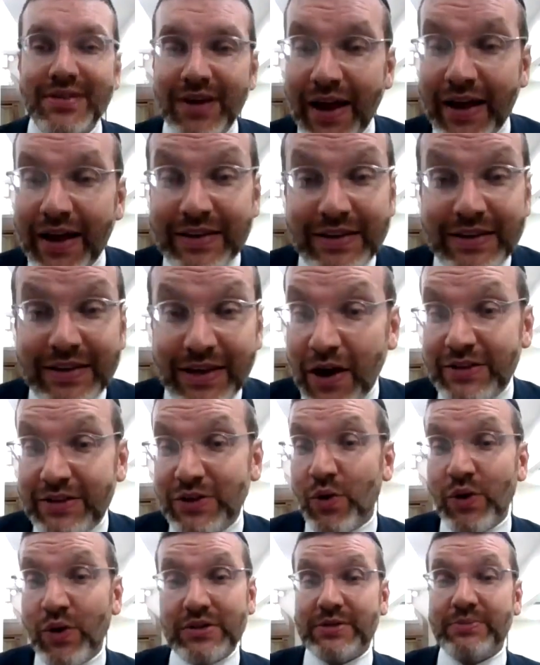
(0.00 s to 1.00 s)
It's
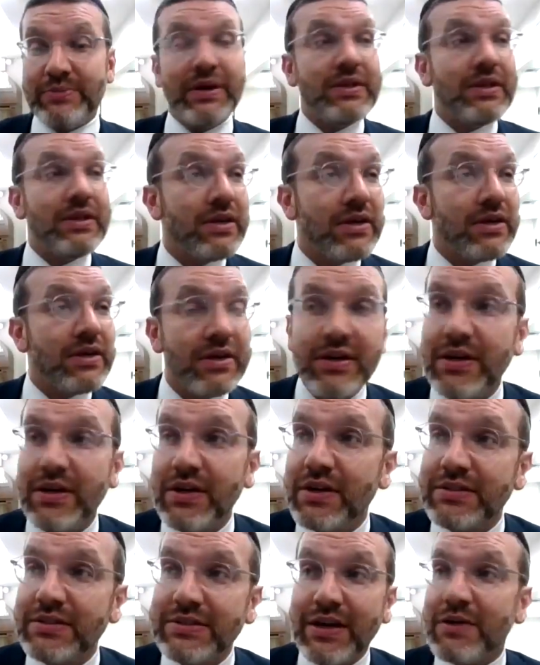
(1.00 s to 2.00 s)
an awesome idea.
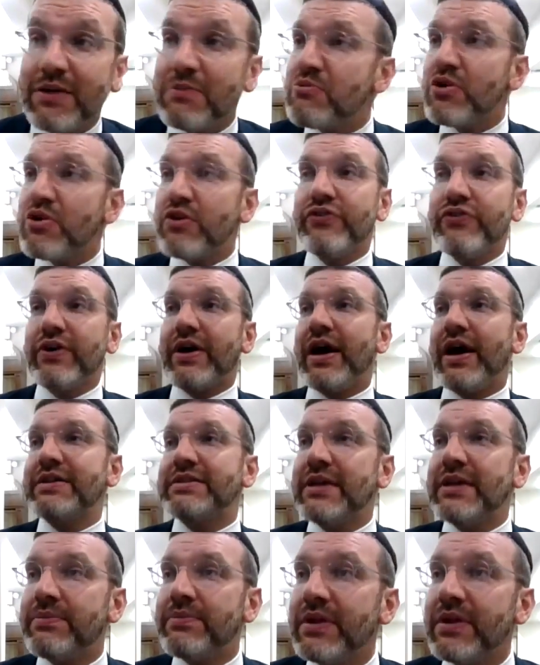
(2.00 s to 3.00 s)
It's a beautiful
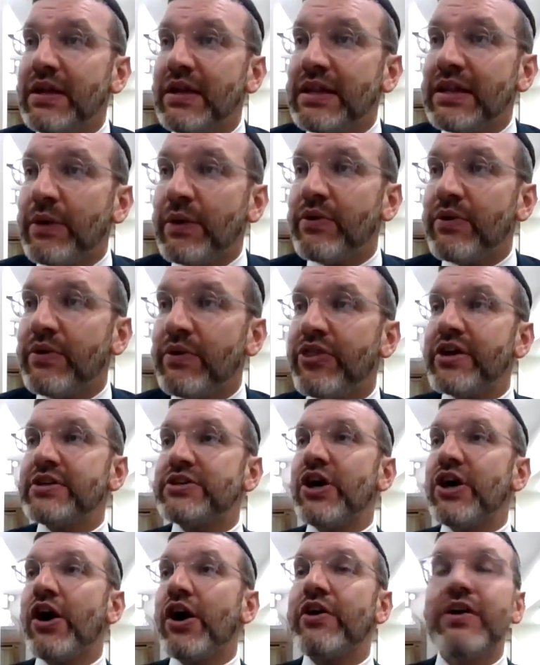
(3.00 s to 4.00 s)
concept that when things
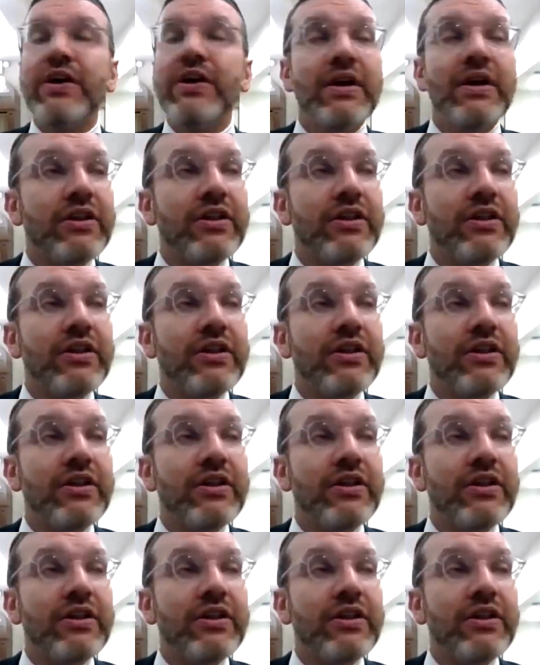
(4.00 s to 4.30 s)
are,